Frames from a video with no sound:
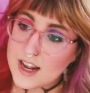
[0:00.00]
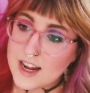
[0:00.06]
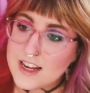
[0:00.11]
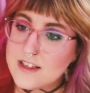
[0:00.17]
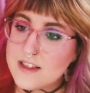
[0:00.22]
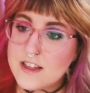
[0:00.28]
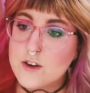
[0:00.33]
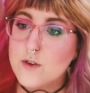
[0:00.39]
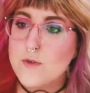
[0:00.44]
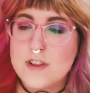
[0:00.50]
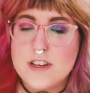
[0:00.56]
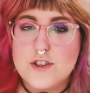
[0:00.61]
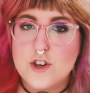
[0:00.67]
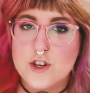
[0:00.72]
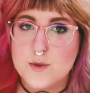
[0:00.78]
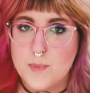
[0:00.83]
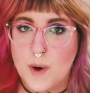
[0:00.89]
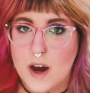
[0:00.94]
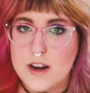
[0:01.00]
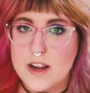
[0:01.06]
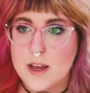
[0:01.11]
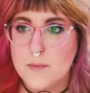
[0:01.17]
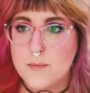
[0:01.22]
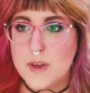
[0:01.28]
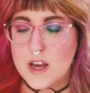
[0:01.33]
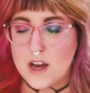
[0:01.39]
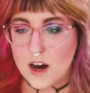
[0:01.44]
And I literally just bought it
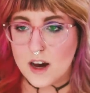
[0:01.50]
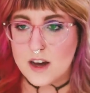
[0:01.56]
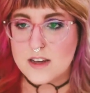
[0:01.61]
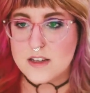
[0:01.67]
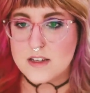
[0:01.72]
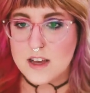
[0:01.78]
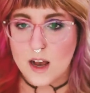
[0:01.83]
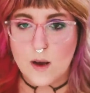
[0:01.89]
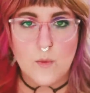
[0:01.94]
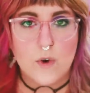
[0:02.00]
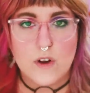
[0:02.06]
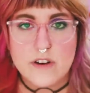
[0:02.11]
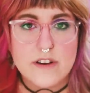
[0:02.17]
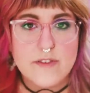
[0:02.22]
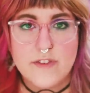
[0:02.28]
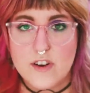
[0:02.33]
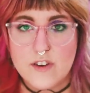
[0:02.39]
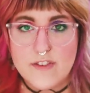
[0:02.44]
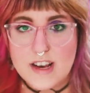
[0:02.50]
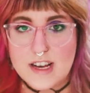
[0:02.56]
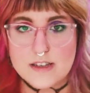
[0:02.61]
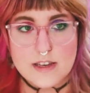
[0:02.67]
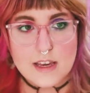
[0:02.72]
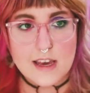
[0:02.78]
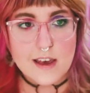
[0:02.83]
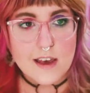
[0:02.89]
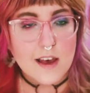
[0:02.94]
because I wanted to feel
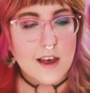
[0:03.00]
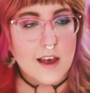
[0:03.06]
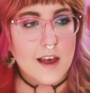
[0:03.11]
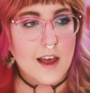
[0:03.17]
fancy,